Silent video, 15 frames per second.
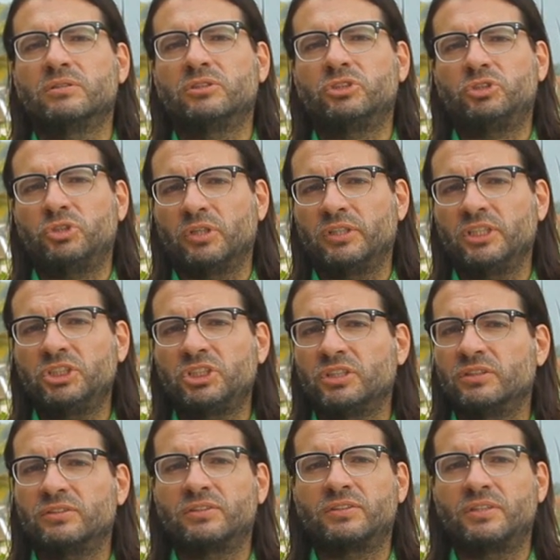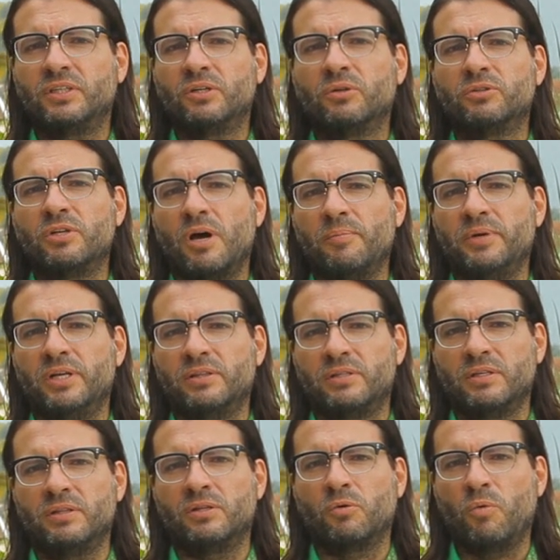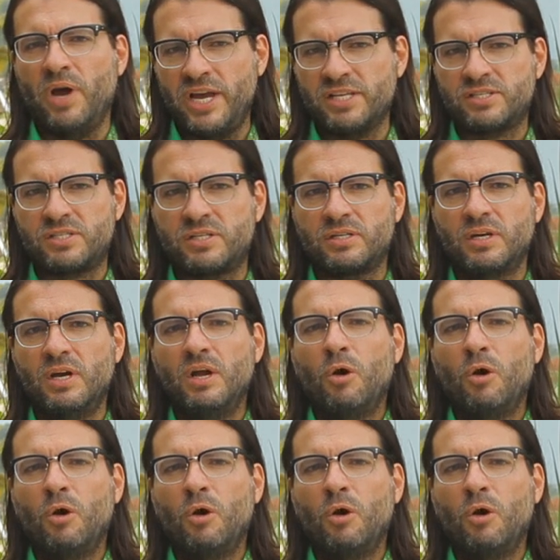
traditions still dominant in the West,